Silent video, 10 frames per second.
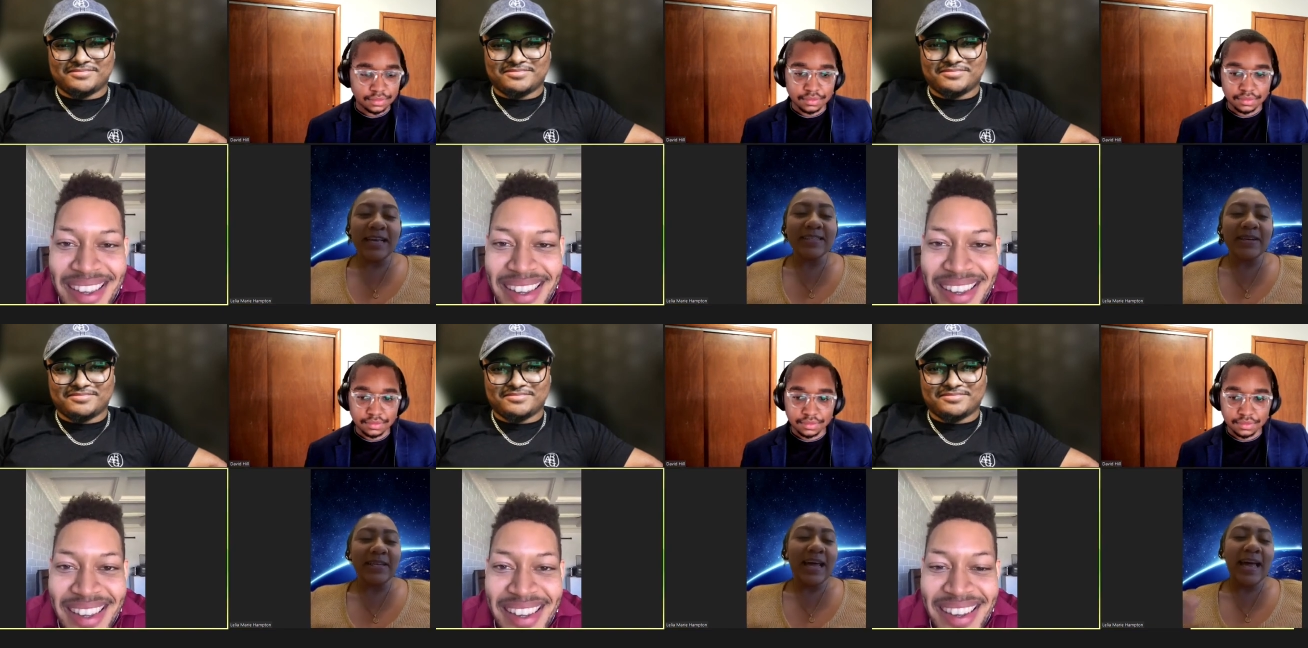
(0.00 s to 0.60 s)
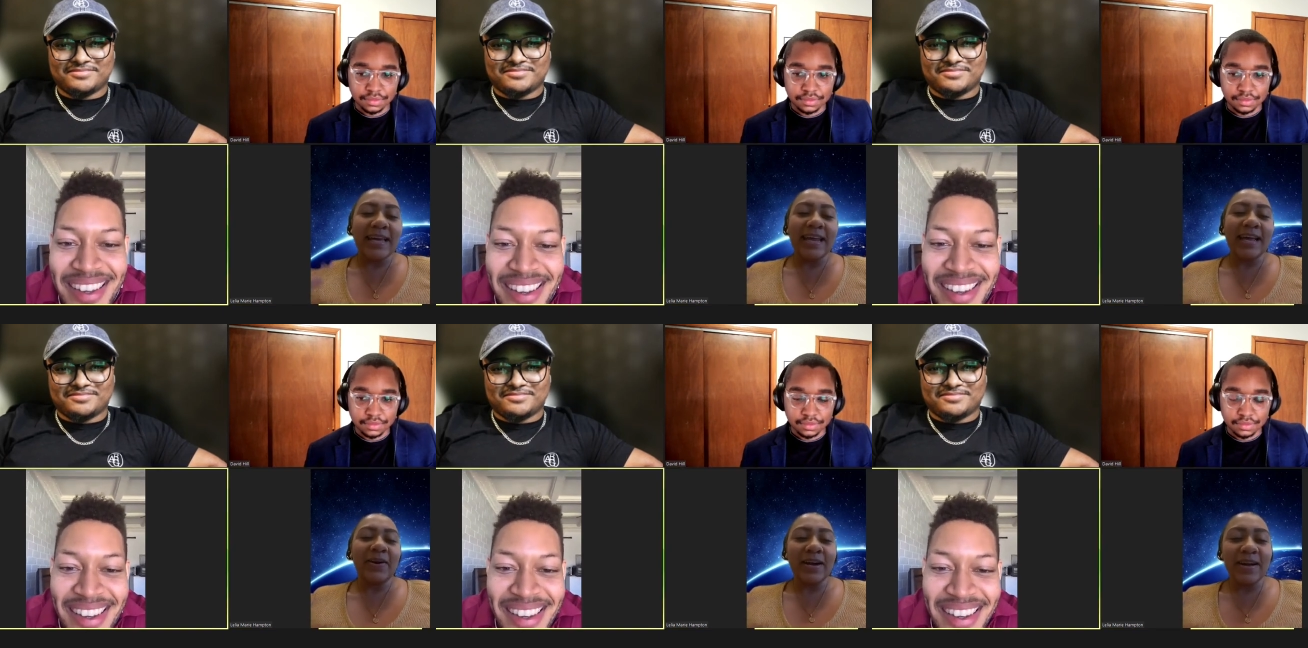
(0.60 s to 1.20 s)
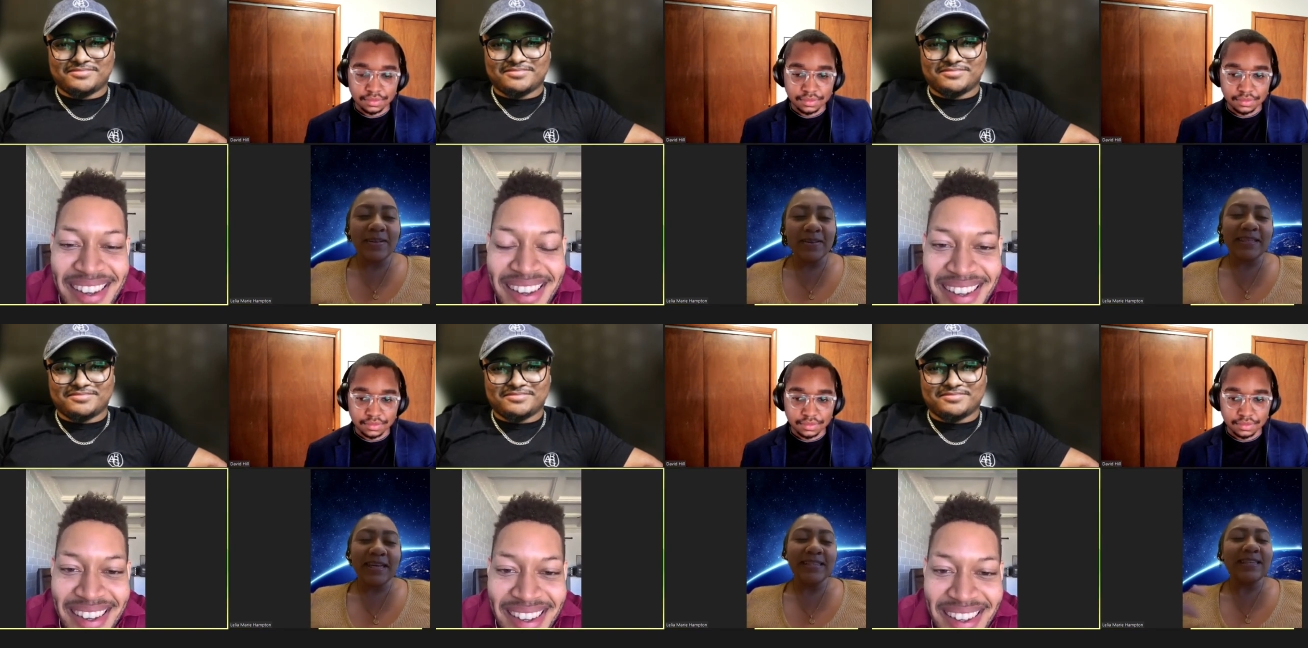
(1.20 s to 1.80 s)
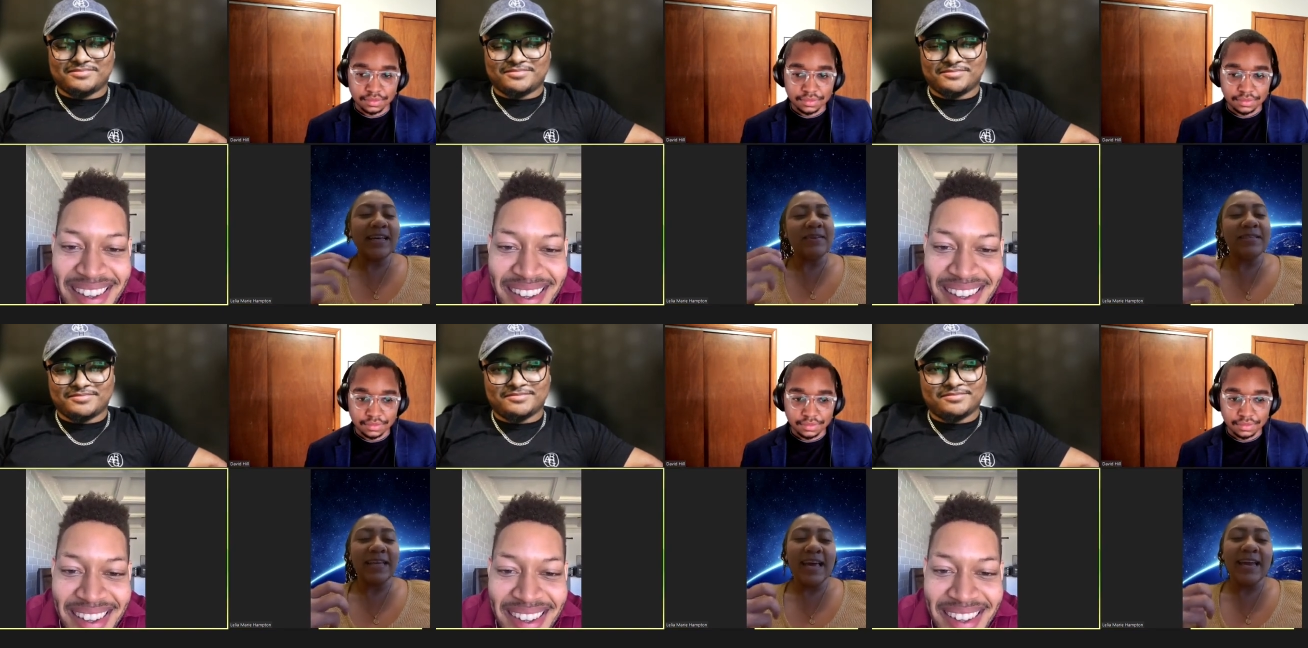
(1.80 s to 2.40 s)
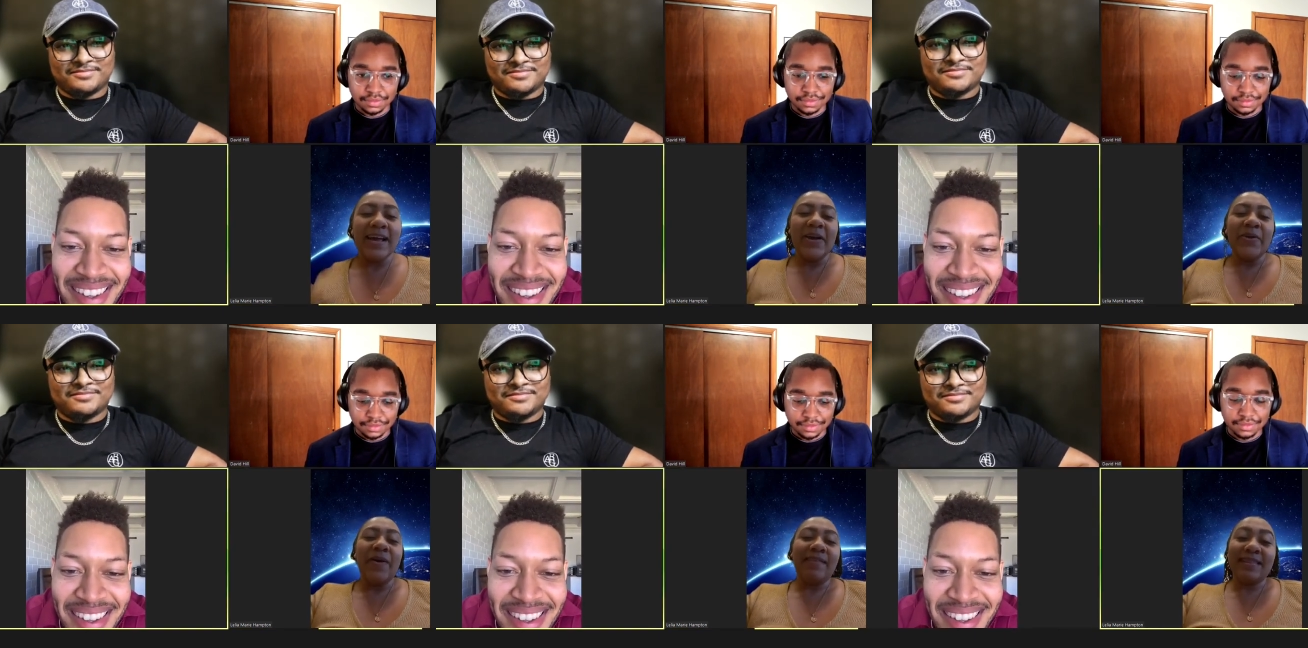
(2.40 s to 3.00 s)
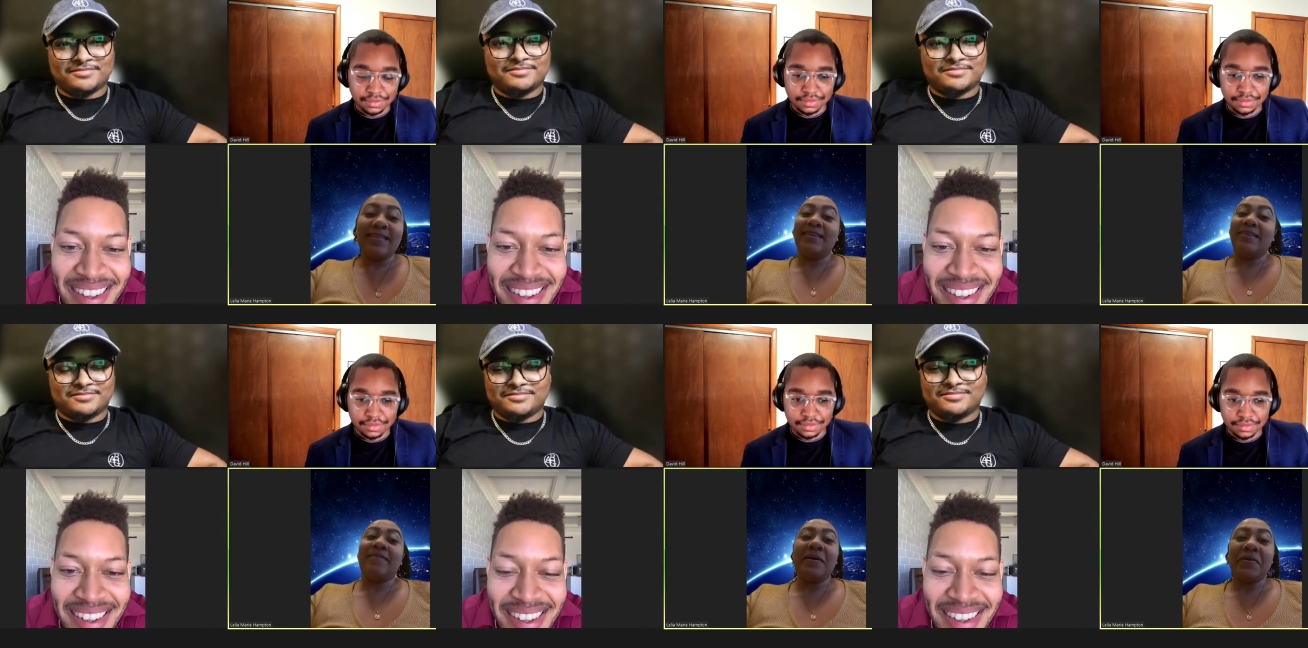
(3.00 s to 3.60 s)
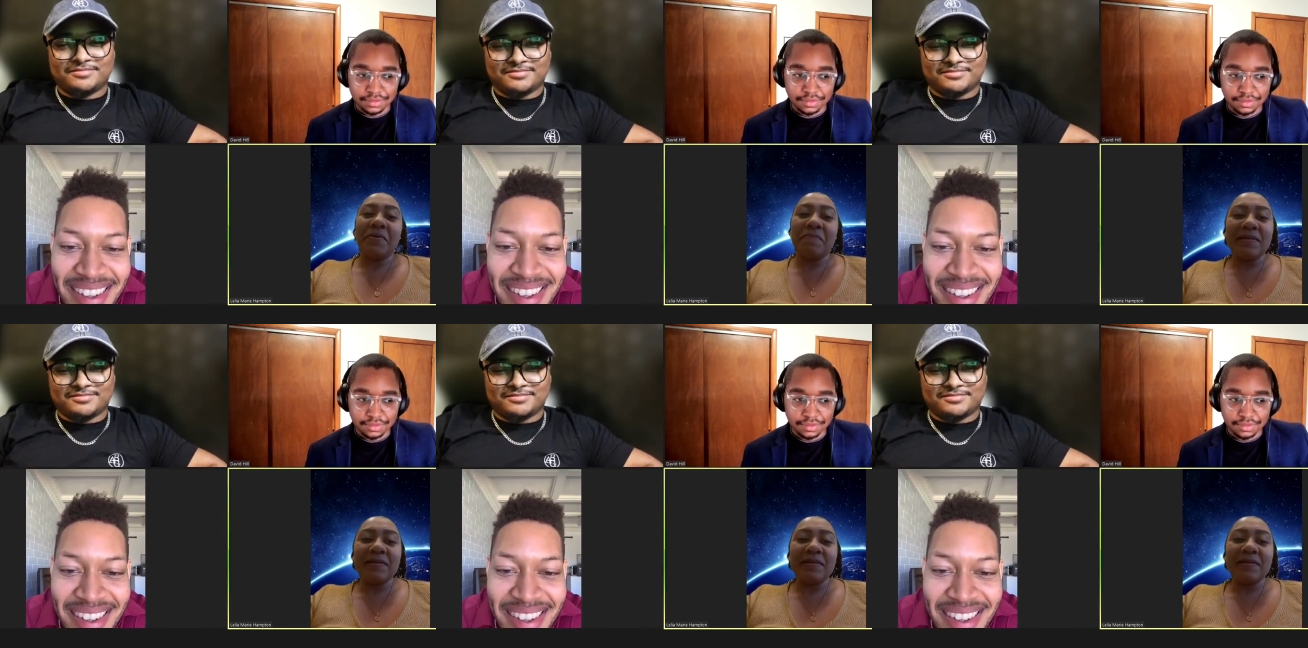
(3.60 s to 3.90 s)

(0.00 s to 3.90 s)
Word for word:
Speaker 1: on that and like learning all those things and like you said you have to get theoretical but